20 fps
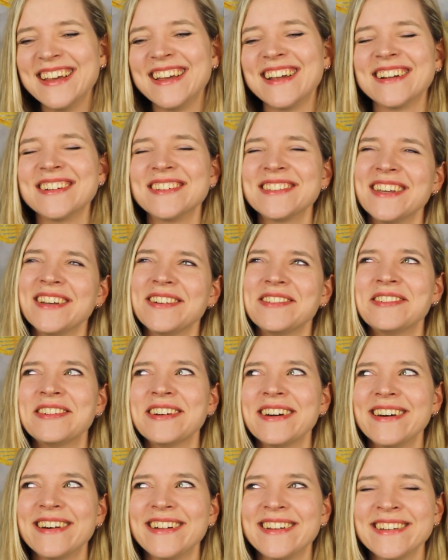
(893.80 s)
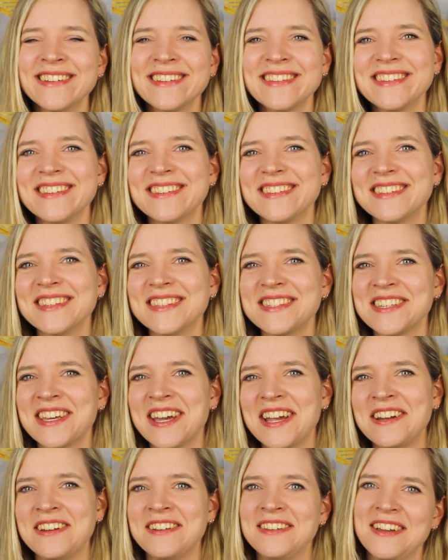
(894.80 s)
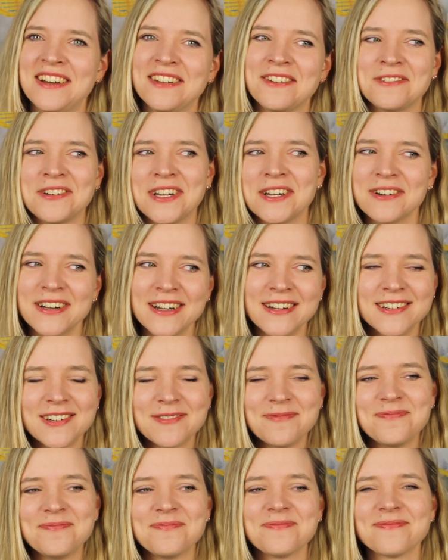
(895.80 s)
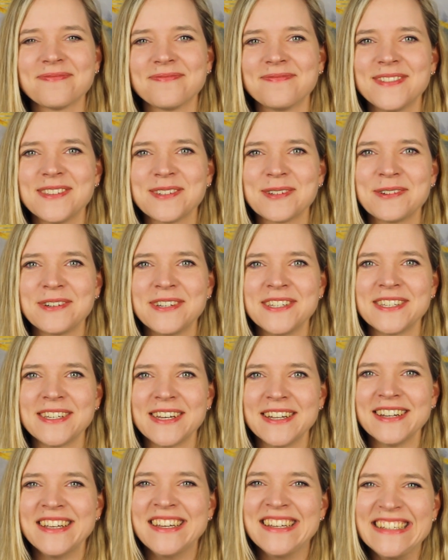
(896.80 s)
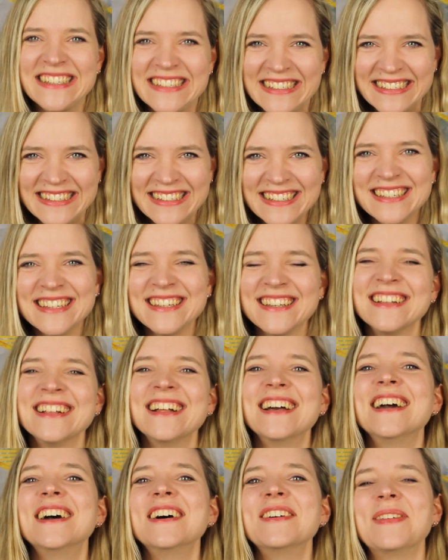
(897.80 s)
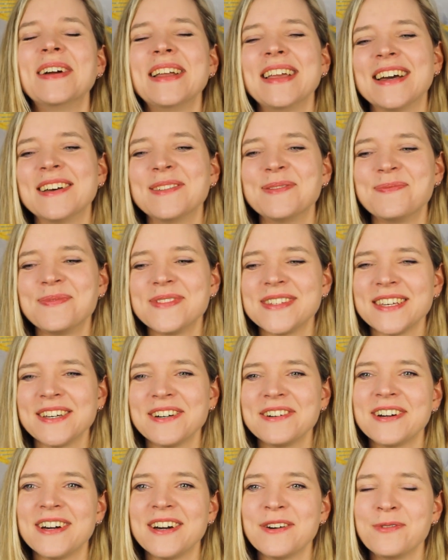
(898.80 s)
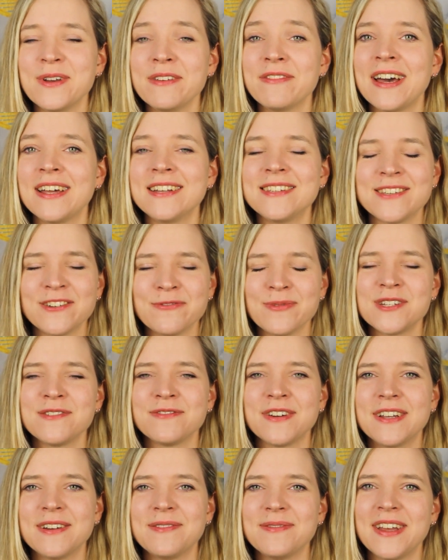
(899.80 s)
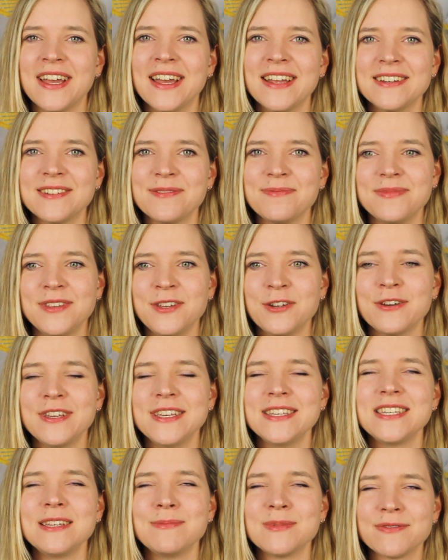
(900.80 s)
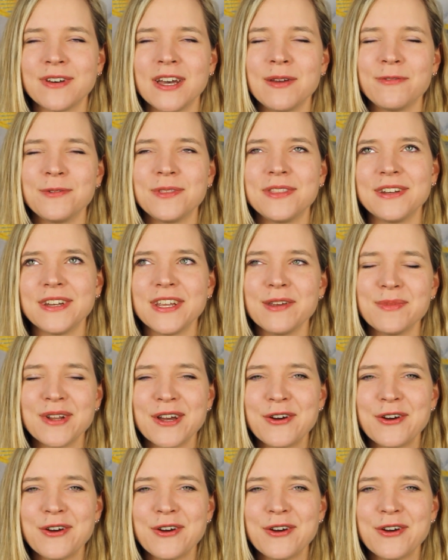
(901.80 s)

And I was like, well, it's kind of the other way around. Sorry, son. But yeah, so we've had so much fun, and you know, he seems fine with the name